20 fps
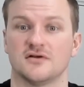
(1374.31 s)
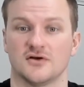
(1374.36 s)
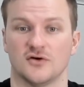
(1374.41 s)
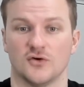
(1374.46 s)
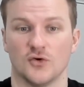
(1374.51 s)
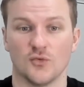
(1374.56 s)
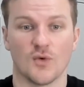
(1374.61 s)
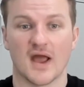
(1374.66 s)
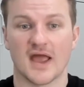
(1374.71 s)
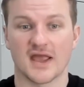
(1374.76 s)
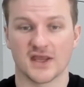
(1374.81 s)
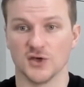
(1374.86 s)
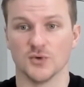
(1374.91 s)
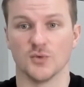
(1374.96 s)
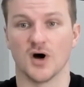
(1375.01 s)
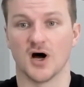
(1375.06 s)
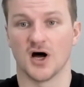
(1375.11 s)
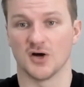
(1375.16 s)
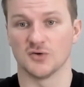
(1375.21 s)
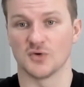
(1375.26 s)
or where you
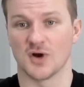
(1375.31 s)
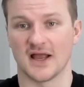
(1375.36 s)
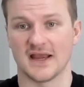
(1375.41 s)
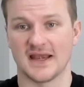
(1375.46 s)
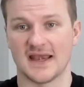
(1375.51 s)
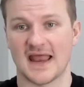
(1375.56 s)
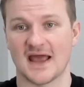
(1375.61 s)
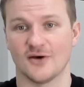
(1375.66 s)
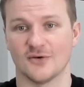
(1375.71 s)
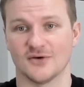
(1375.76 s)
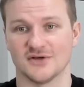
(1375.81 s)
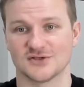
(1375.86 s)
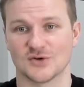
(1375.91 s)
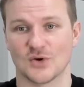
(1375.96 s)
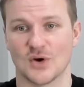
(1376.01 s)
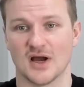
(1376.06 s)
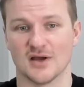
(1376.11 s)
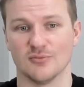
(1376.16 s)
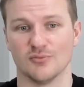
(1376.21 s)
are right now is quite